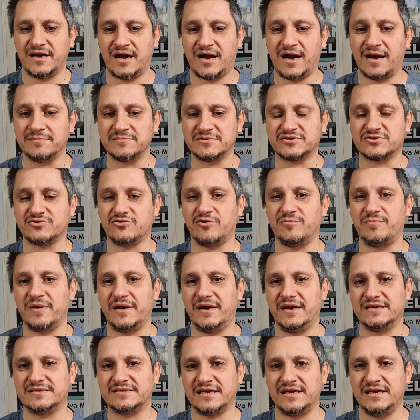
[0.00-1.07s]
AmScope
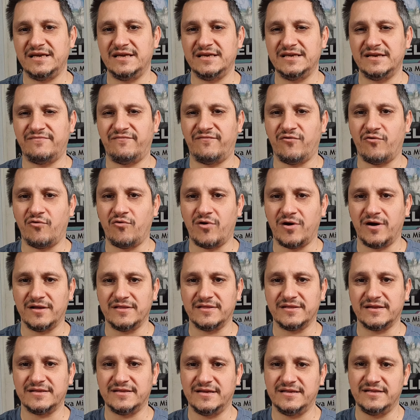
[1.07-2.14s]

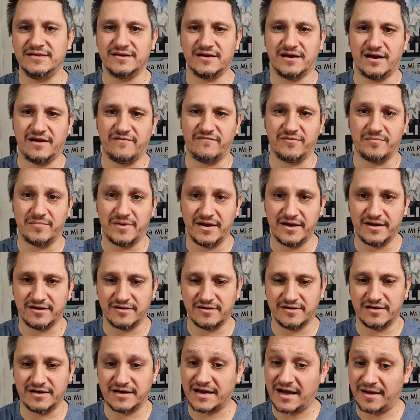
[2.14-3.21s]
SE400 didn't have
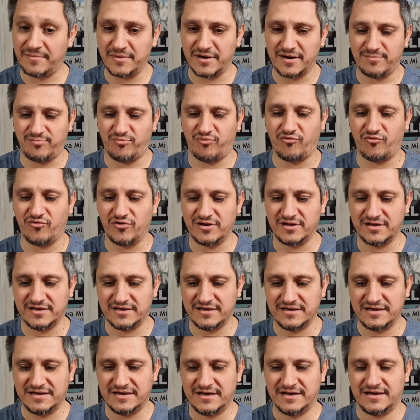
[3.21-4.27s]
a camera port,
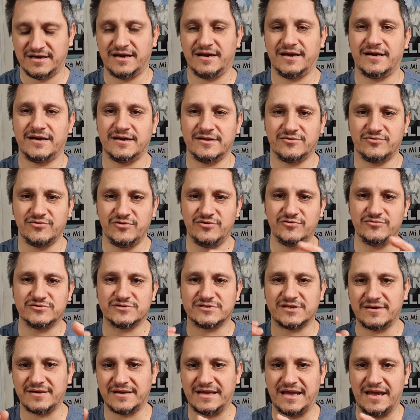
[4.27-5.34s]
I had to use
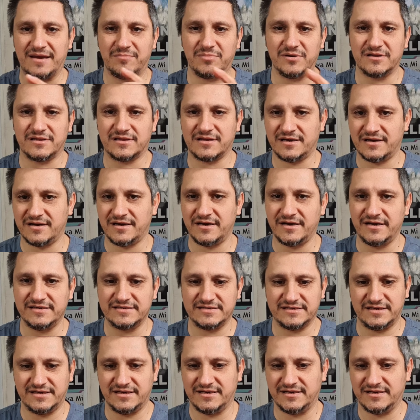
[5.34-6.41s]
some cable ties,
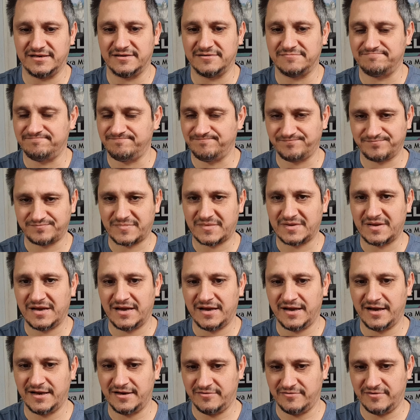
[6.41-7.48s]
and
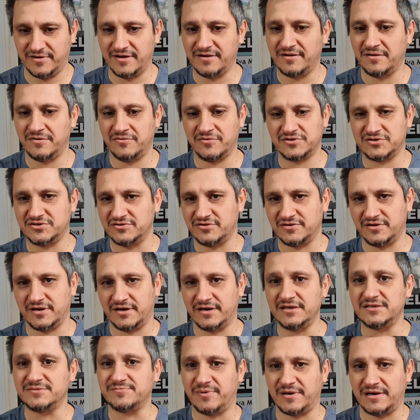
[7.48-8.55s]
anyway, it was not
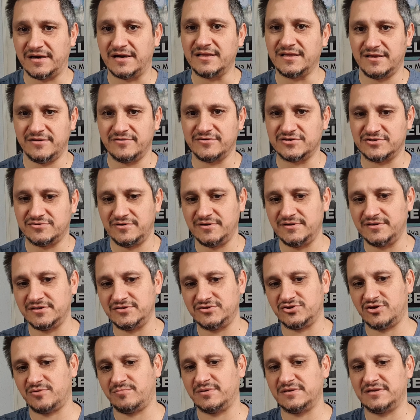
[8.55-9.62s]
nice, but it was doing the
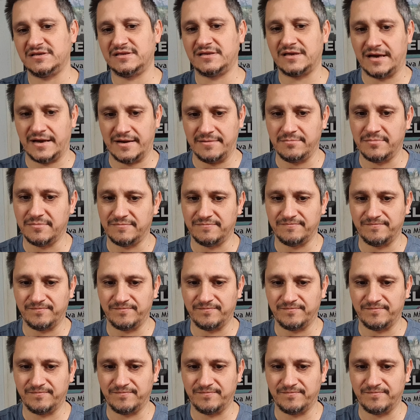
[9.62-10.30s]
job at the time.